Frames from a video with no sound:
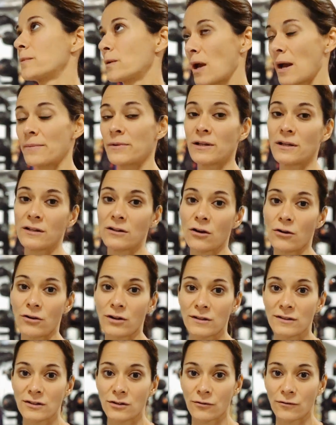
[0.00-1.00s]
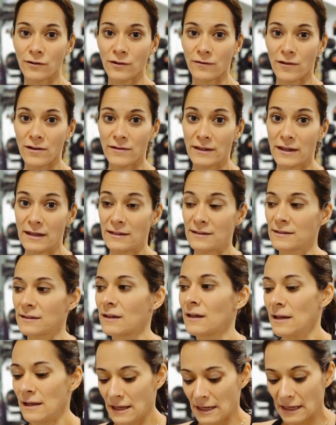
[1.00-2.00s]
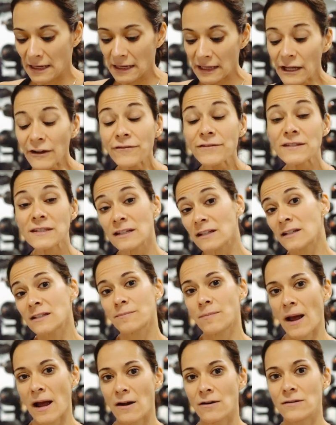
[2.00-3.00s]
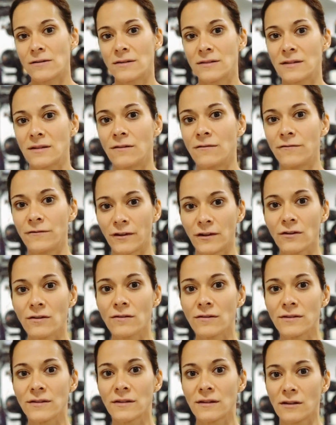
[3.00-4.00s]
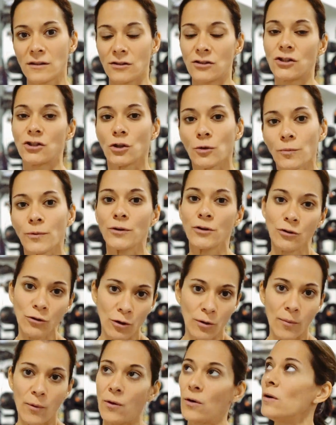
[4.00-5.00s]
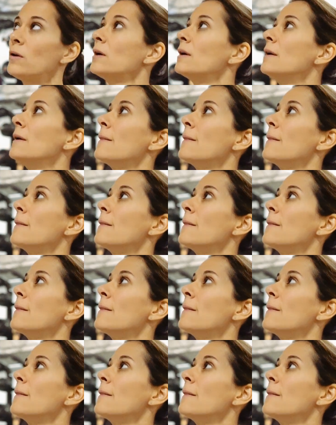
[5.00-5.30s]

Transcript: I'm gonna go conservative on this. If 6 pounds feels super doable